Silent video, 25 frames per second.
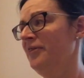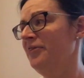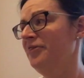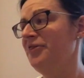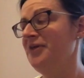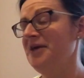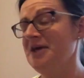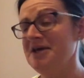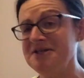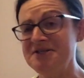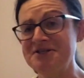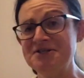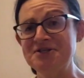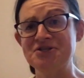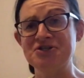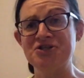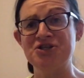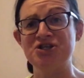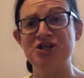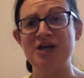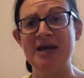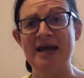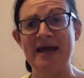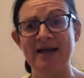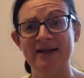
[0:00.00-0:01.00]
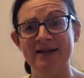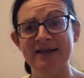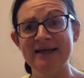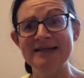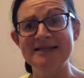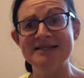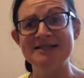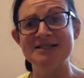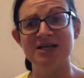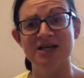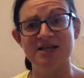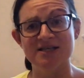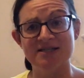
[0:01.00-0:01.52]
"This jelly
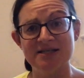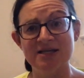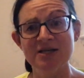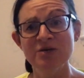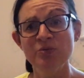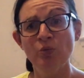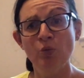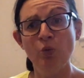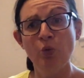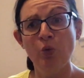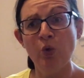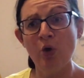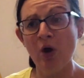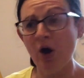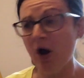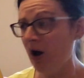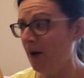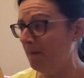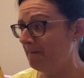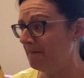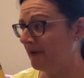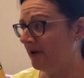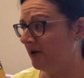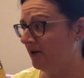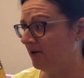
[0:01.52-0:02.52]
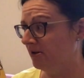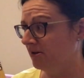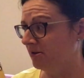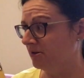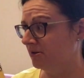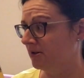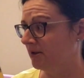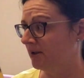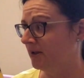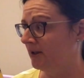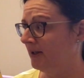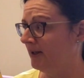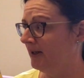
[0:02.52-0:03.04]
doesn't
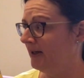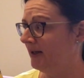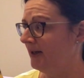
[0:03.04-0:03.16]
wobble!"